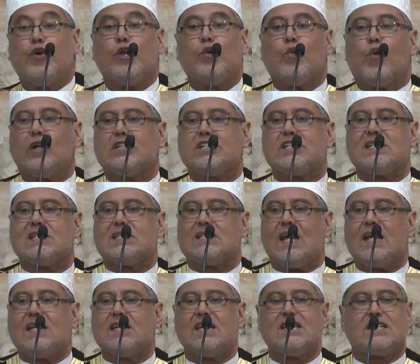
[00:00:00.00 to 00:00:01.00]
In what
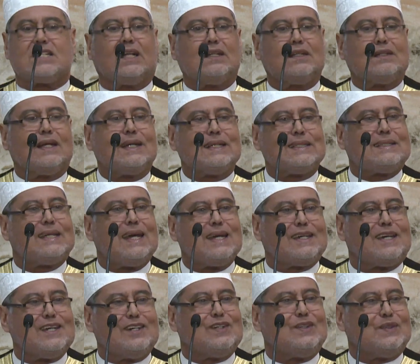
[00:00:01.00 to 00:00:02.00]
state is Allah
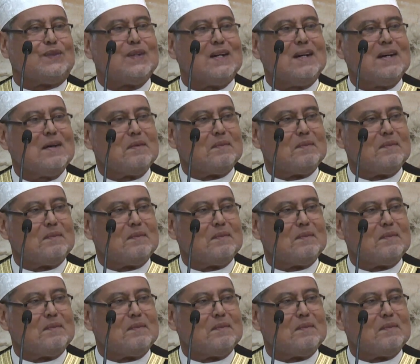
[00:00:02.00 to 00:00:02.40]
taking you?